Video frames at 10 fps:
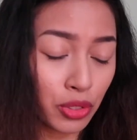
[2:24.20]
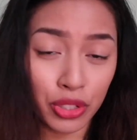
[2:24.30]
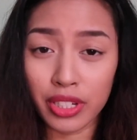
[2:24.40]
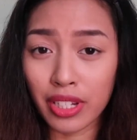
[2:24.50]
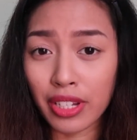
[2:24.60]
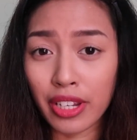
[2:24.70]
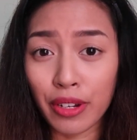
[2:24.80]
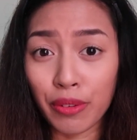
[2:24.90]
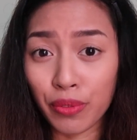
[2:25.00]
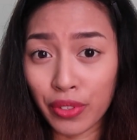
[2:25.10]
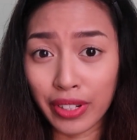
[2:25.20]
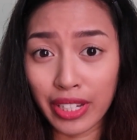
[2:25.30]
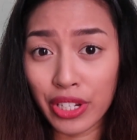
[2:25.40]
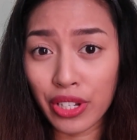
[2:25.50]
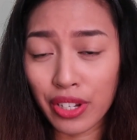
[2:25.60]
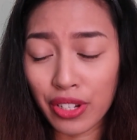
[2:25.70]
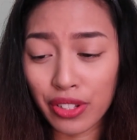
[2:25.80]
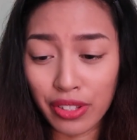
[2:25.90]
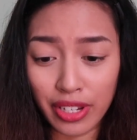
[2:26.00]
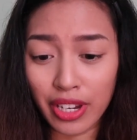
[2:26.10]
your skin can get really
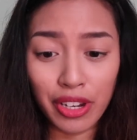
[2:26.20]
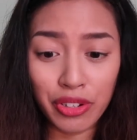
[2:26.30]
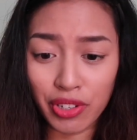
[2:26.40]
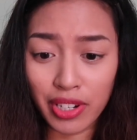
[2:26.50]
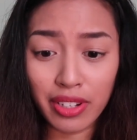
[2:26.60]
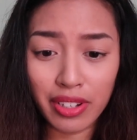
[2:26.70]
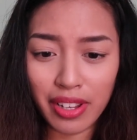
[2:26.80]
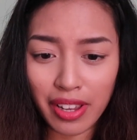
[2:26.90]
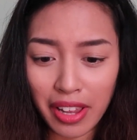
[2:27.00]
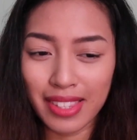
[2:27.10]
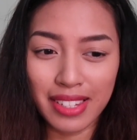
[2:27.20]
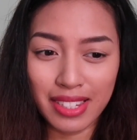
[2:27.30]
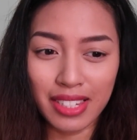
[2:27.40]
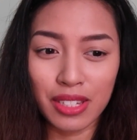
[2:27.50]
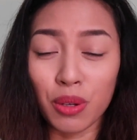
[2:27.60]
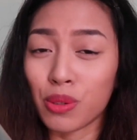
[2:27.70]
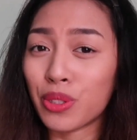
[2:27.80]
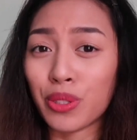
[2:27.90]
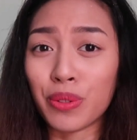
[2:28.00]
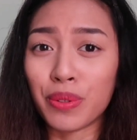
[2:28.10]
dehydrated. This is
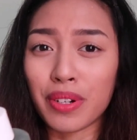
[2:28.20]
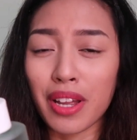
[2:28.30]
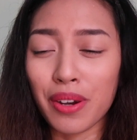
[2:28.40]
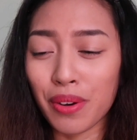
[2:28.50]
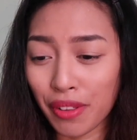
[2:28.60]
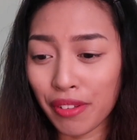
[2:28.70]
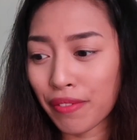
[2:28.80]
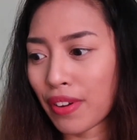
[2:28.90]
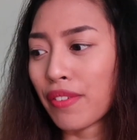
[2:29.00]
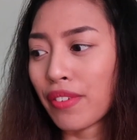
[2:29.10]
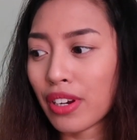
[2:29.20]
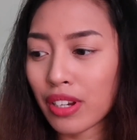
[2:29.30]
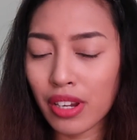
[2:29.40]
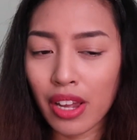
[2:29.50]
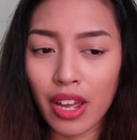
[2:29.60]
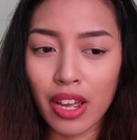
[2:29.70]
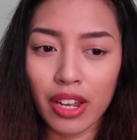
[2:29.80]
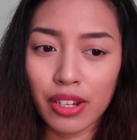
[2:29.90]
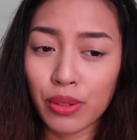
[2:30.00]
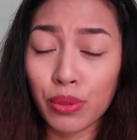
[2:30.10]
also another favorite.
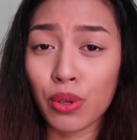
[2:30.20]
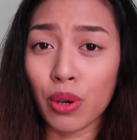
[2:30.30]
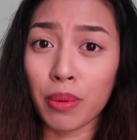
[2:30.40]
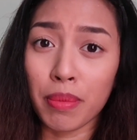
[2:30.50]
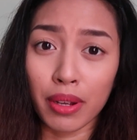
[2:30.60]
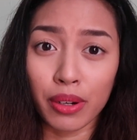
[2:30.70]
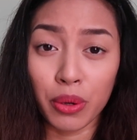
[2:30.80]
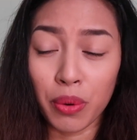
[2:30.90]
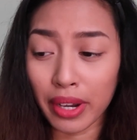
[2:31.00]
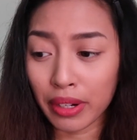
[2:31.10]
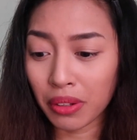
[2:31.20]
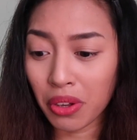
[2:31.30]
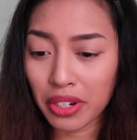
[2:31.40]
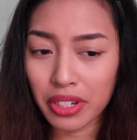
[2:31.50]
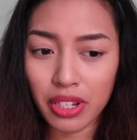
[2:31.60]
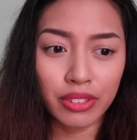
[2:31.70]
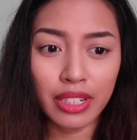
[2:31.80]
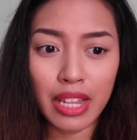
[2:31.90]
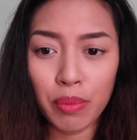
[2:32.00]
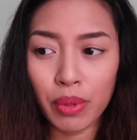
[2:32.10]
I do talk about it quite a lot.
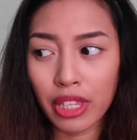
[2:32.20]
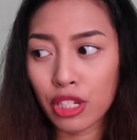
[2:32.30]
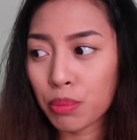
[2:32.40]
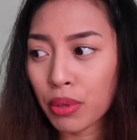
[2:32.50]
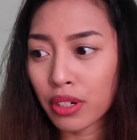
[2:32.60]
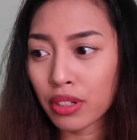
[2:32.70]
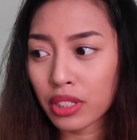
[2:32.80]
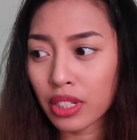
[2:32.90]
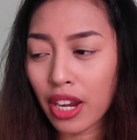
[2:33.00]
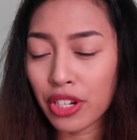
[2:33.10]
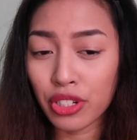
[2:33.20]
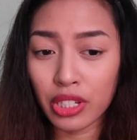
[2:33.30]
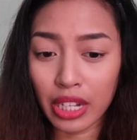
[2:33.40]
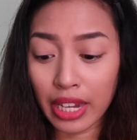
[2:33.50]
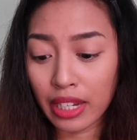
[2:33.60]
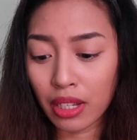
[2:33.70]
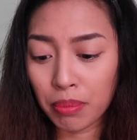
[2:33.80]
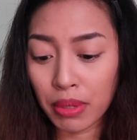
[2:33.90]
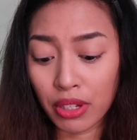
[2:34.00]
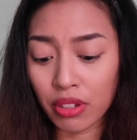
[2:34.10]
Really with this product, I just like
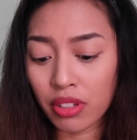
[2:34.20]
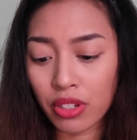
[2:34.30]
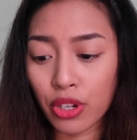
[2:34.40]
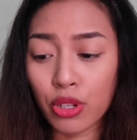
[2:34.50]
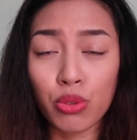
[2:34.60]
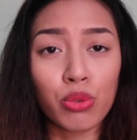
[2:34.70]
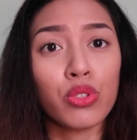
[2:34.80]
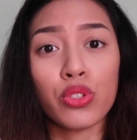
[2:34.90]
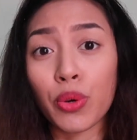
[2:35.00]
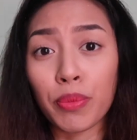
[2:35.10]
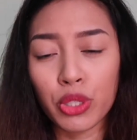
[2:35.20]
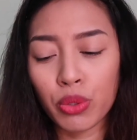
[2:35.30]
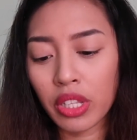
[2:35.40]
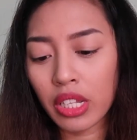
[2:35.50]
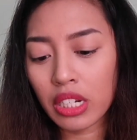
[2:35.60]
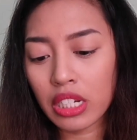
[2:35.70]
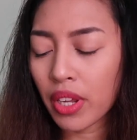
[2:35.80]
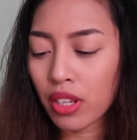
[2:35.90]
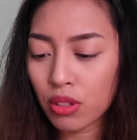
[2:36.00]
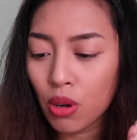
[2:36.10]
it because you can do so much with it.
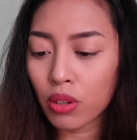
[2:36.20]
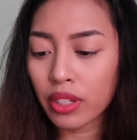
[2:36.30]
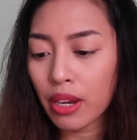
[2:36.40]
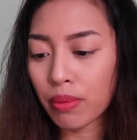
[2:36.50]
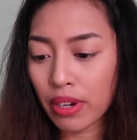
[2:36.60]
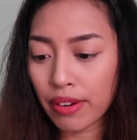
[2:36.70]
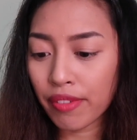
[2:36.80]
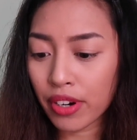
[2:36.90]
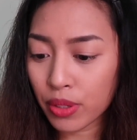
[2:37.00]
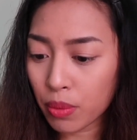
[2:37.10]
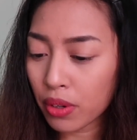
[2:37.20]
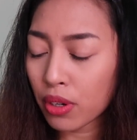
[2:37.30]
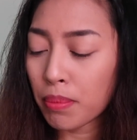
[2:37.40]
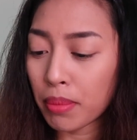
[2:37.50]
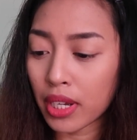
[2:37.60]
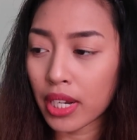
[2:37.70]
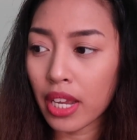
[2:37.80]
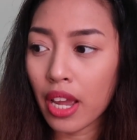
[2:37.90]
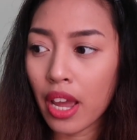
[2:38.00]
It's called a refresh water, but